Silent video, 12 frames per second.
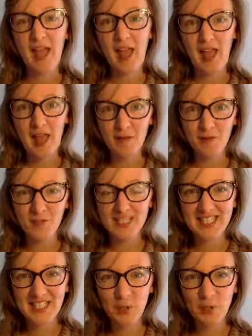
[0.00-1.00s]

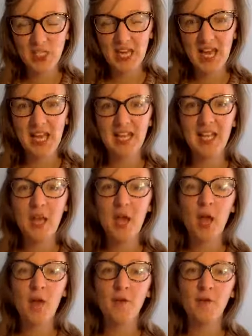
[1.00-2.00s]
every single day,
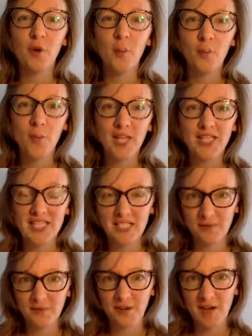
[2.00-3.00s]
from Monday
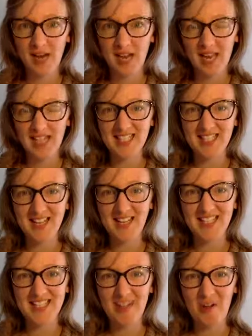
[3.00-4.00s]
to Friday,
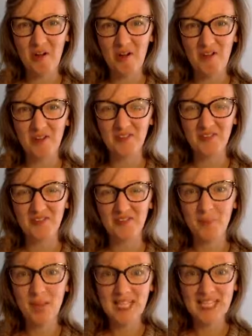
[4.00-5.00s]
starting on
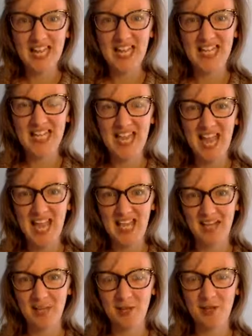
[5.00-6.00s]
Monday the
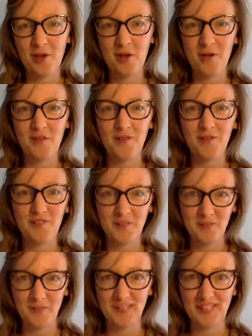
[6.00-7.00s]
8th of
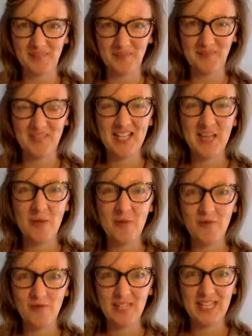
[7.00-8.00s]
February.
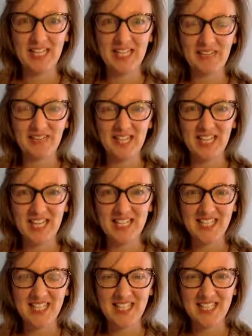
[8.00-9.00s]
Really, really
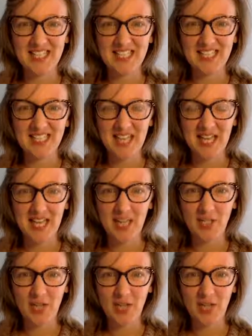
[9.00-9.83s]
excited to share that